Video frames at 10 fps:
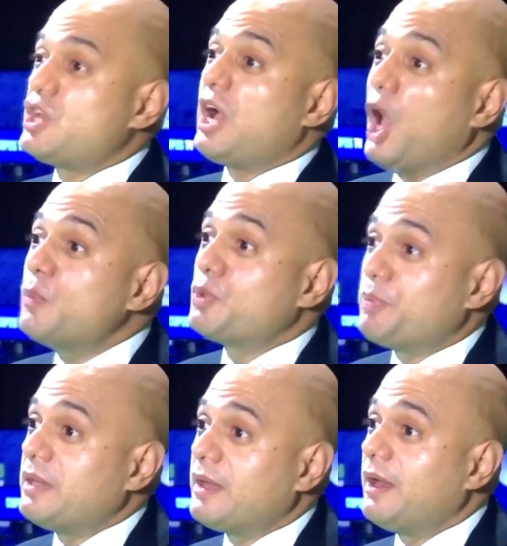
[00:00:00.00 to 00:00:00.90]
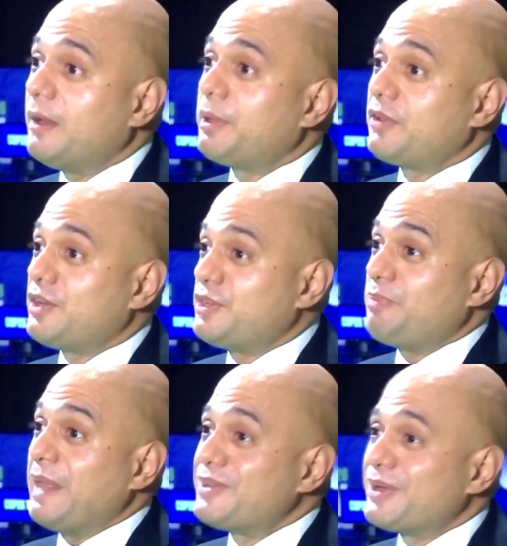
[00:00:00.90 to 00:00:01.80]
I hoped to be there because I
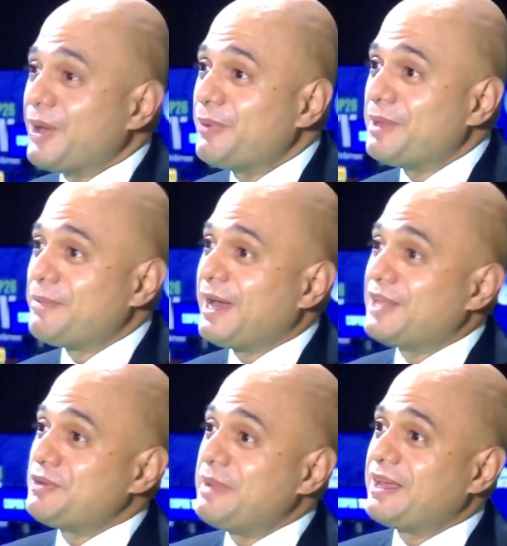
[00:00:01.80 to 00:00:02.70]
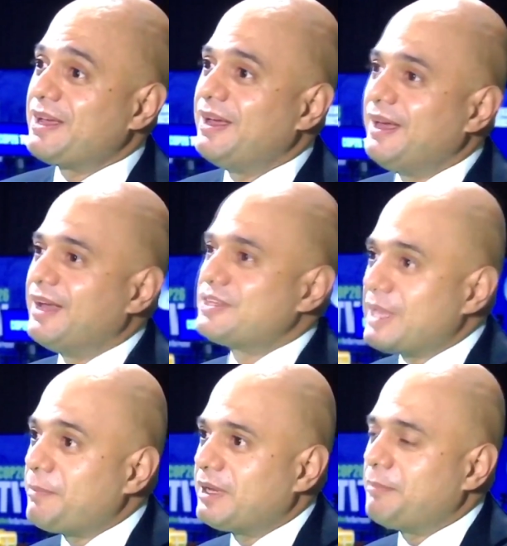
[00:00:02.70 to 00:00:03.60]
did plan to go with him, right. but I had to make a, a
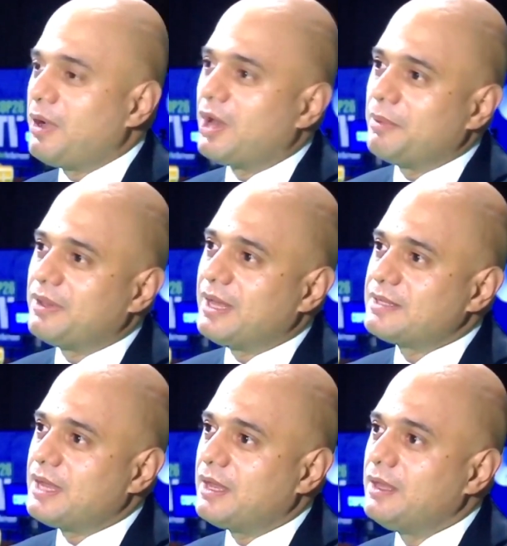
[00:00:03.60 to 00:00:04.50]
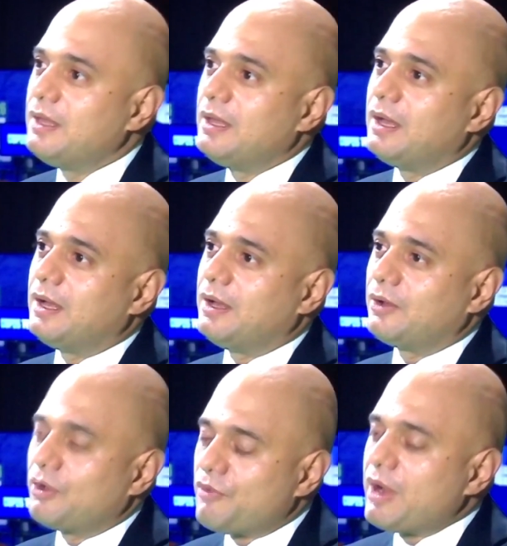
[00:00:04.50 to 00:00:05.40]
statement in Parliament that day uh,
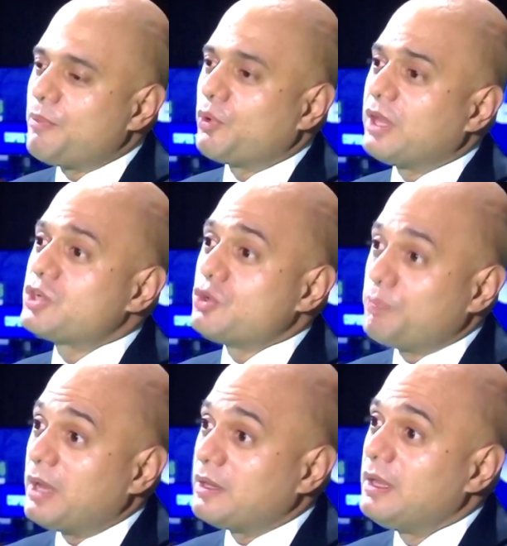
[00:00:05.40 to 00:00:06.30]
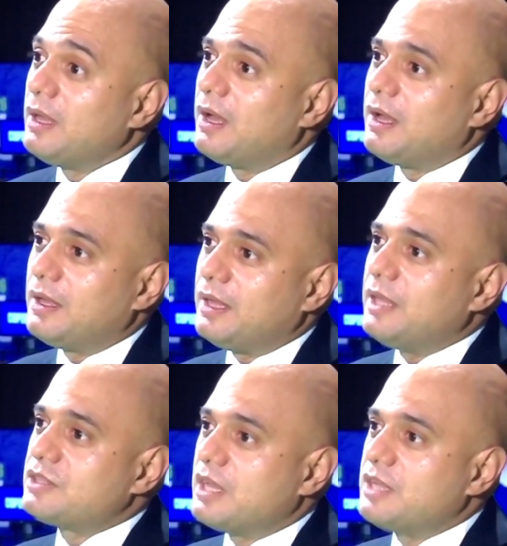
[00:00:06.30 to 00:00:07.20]
on a very important issue. But uh,
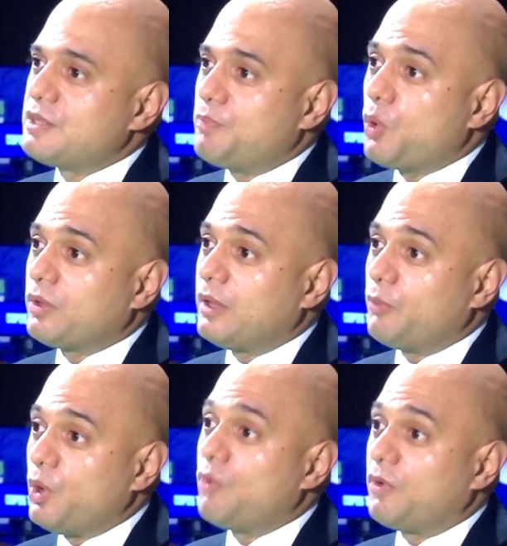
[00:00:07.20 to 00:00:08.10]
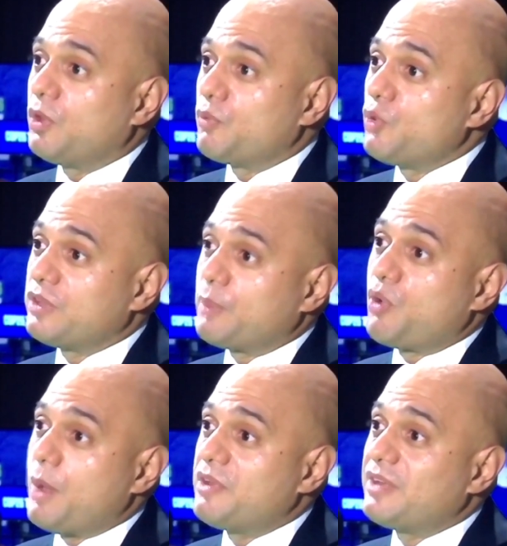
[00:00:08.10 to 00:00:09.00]
it's, it's important that we all follow the rules, and the
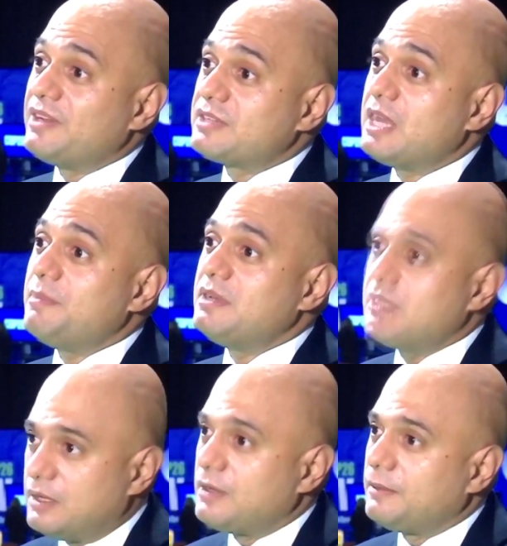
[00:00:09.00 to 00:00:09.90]
Prime Minister and his team did.